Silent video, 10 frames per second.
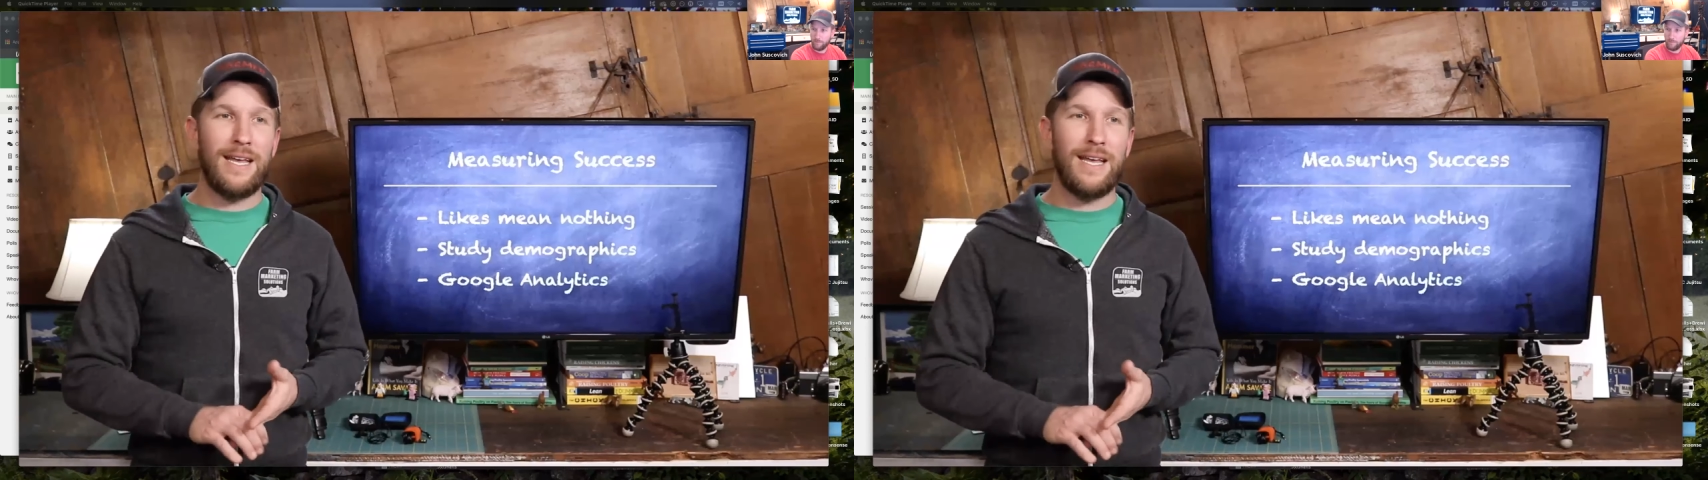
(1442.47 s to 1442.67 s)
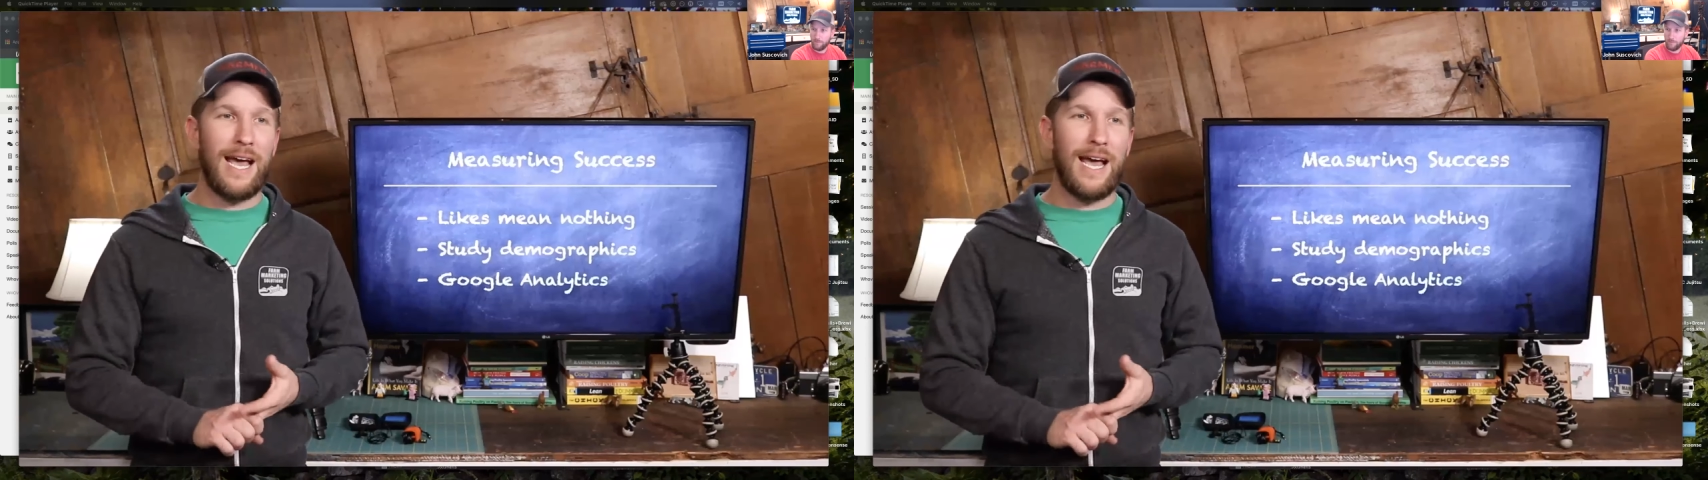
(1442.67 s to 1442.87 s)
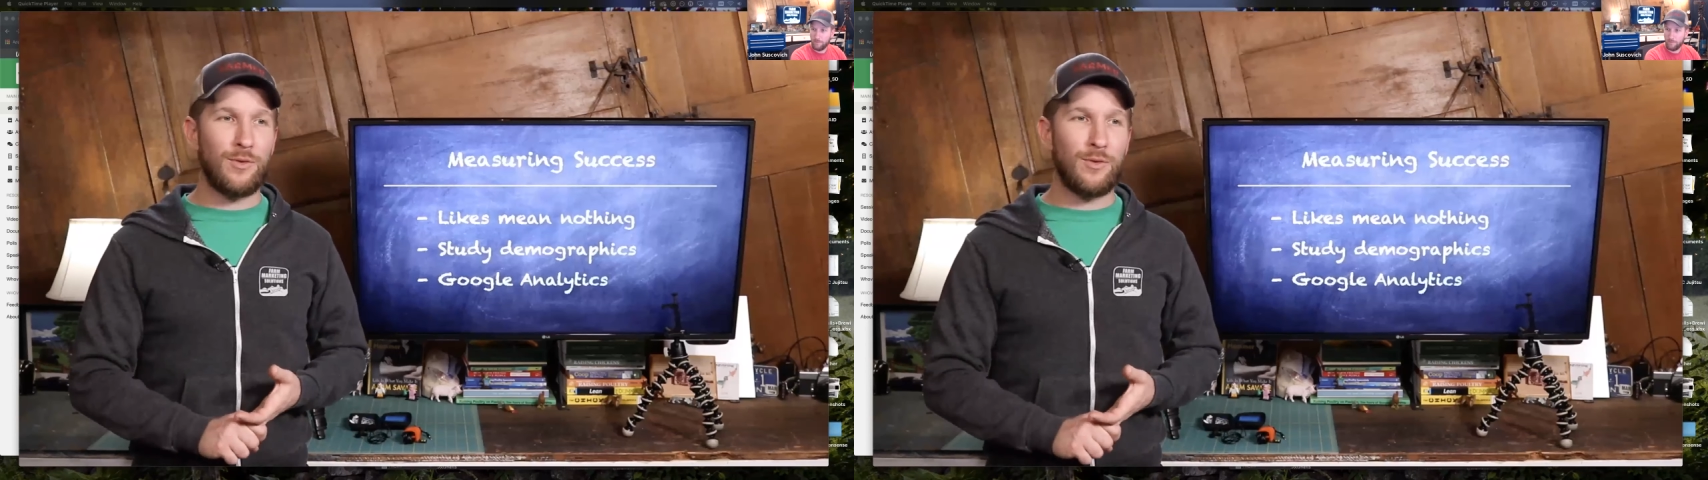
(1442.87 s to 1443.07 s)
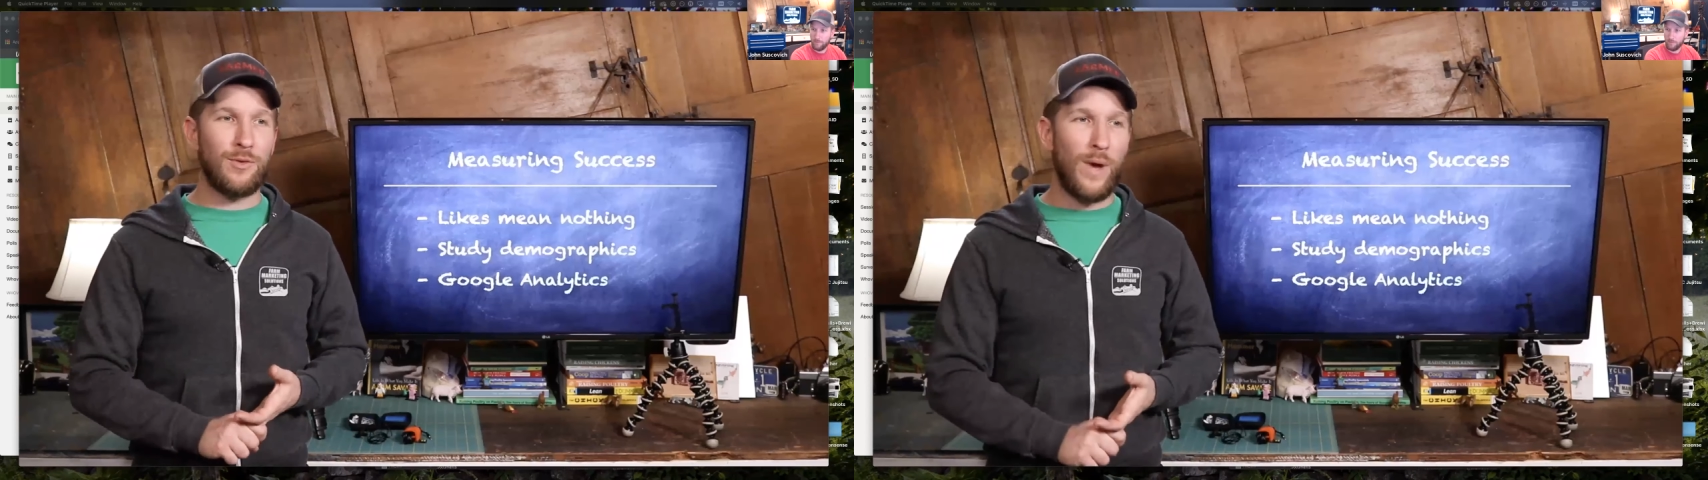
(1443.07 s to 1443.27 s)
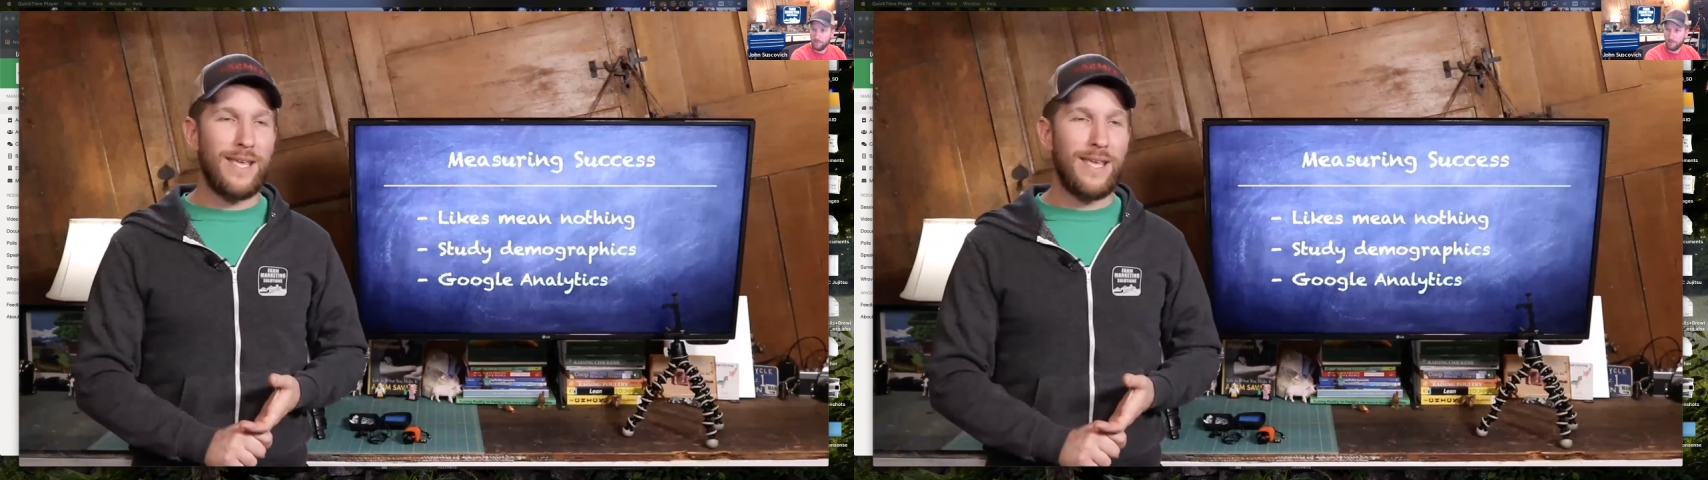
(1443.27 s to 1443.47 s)
how much weight
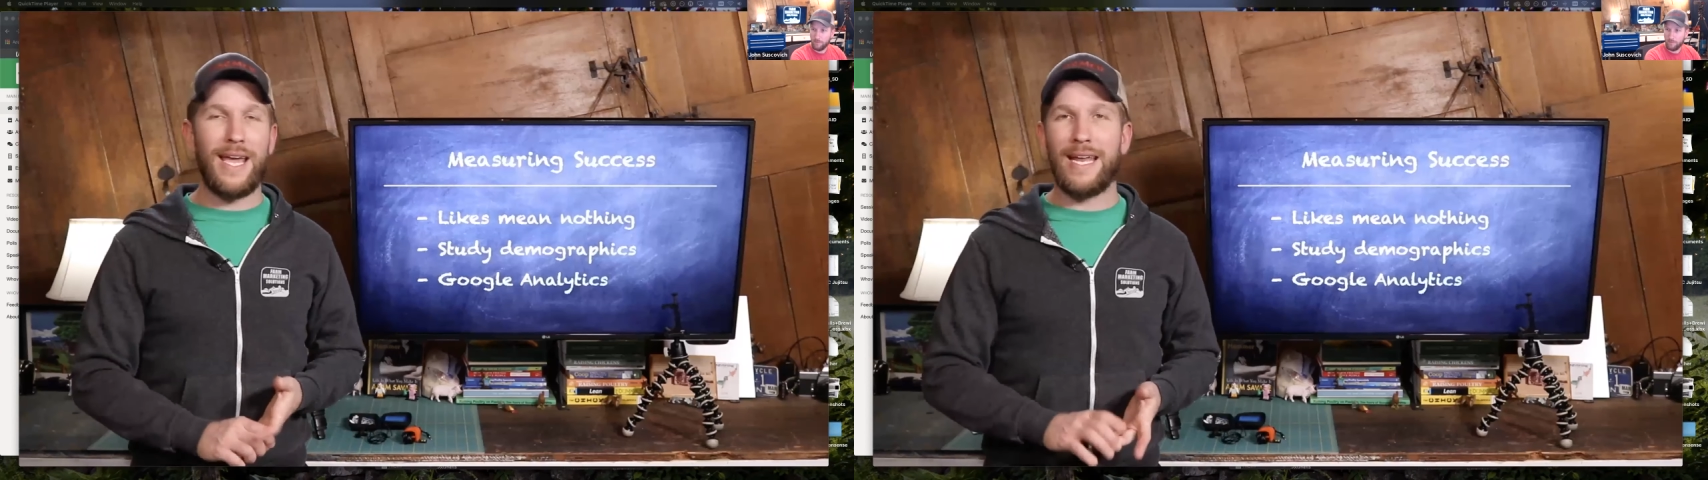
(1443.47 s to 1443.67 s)
gain,